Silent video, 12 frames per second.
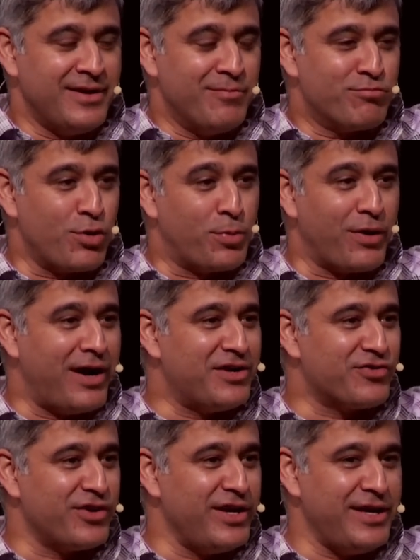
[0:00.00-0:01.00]

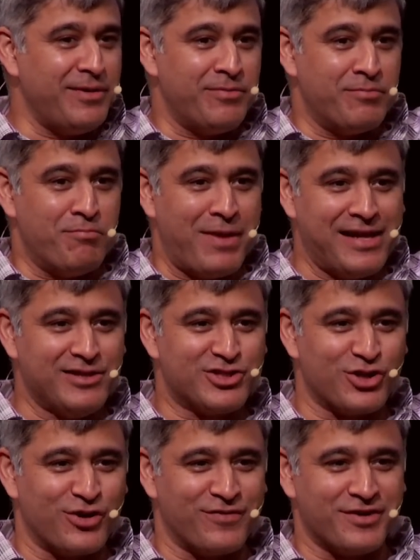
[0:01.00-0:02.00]
proprietary mail
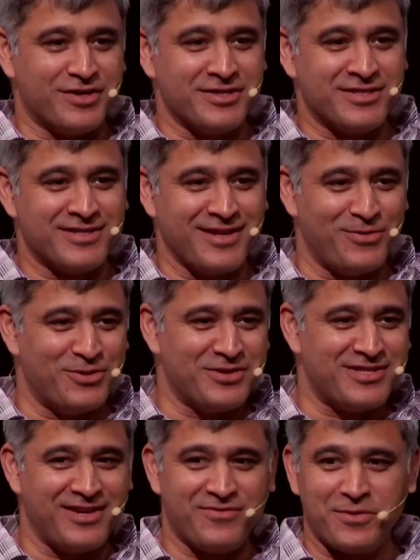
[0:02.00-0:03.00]
servers, I won't
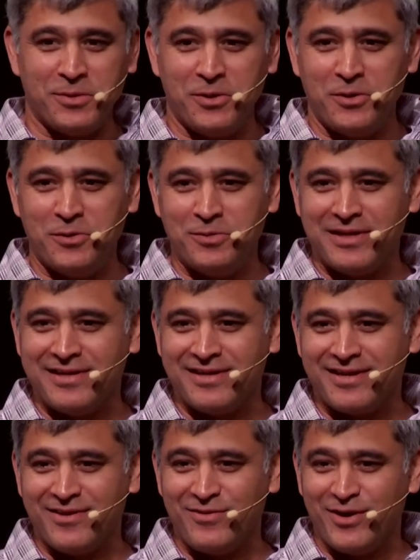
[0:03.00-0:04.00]
say from whom, and
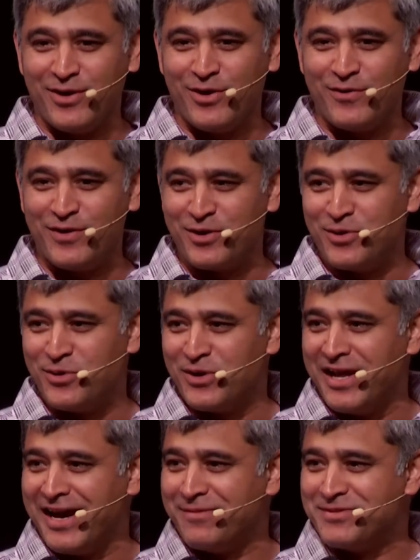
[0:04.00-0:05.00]
convert over to Google
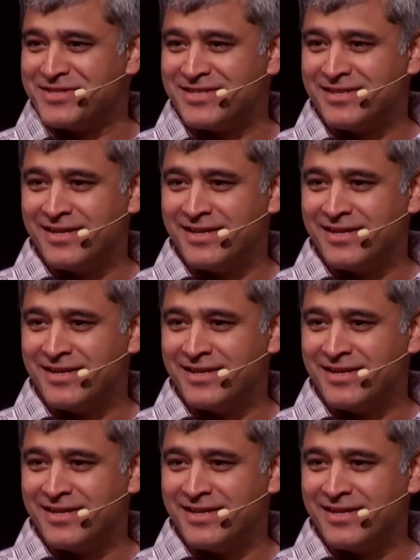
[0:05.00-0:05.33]
Apps.